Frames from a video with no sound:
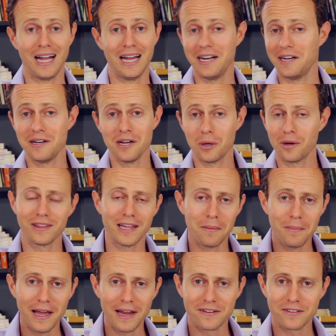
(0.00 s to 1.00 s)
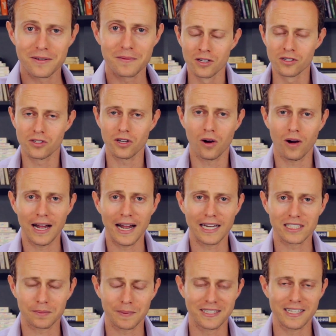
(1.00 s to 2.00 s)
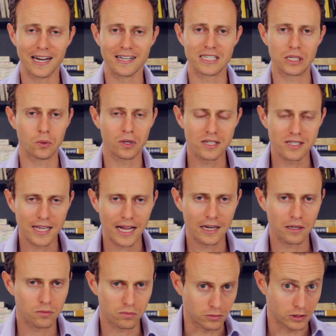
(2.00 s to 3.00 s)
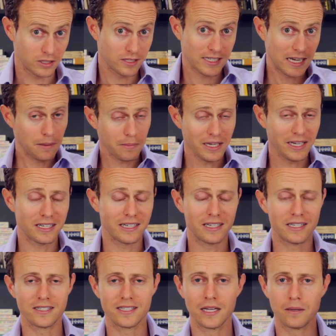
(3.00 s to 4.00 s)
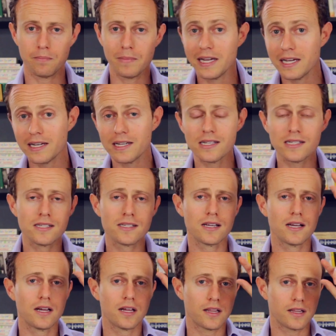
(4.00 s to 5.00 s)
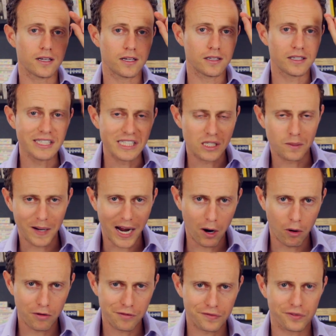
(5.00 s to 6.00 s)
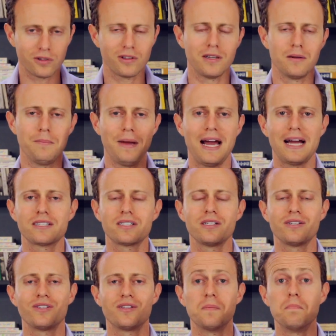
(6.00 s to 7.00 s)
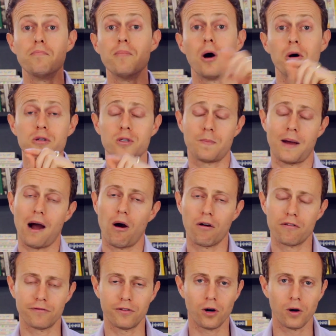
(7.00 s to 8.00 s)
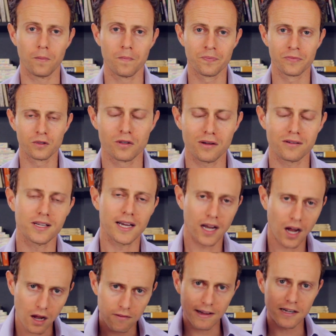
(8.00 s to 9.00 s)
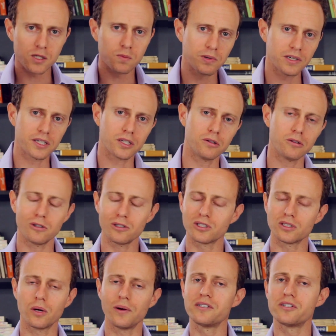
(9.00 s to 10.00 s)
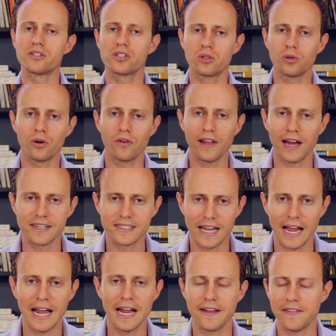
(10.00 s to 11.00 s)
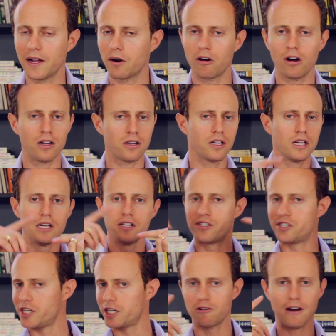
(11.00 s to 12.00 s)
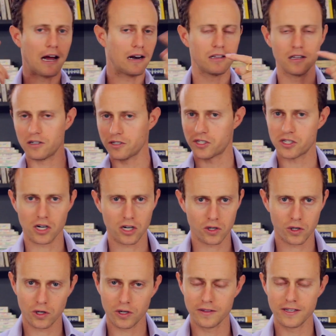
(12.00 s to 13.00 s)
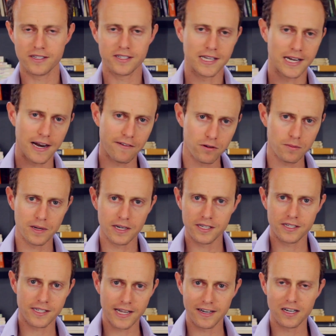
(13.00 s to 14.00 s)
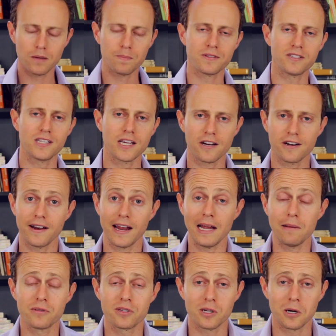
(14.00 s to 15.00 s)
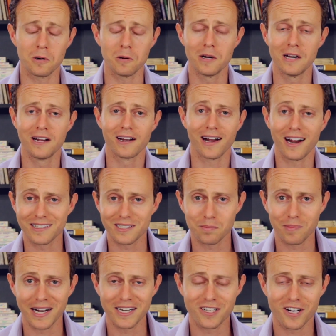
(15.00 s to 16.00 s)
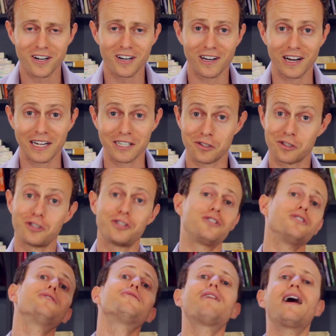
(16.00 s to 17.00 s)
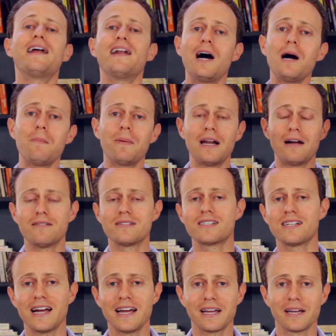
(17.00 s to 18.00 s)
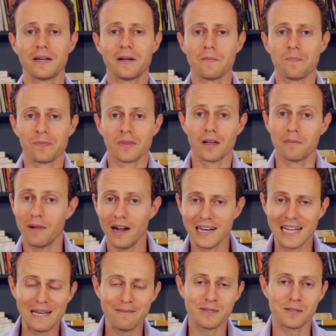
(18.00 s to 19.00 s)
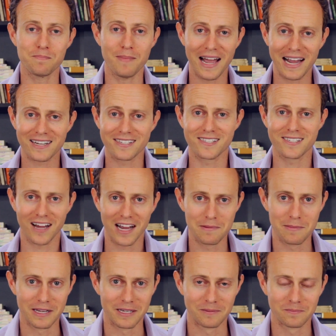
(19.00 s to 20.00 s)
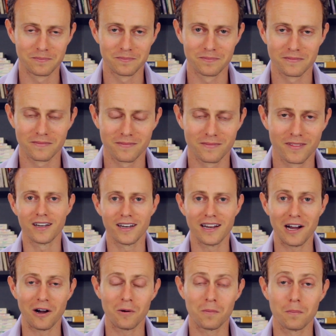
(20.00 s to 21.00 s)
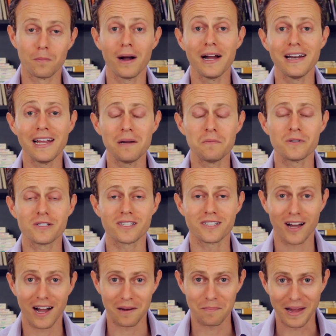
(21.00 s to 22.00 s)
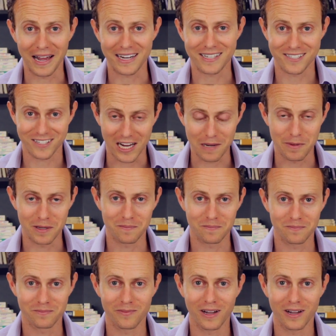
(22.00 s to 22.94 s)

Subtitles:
I didn't know what that meant. So I asked my dad, I said, what does that mean? And he said, min is the least powerful and max is the most powerful. I was like, oh, that's pretty cool. So I went to school that day and they were all sitting around in a little circle and they said, everybody stand up and say your name. So got to my turn and I stood right up and I was like, my name's Max Simon. Now, my name was not Max Simon.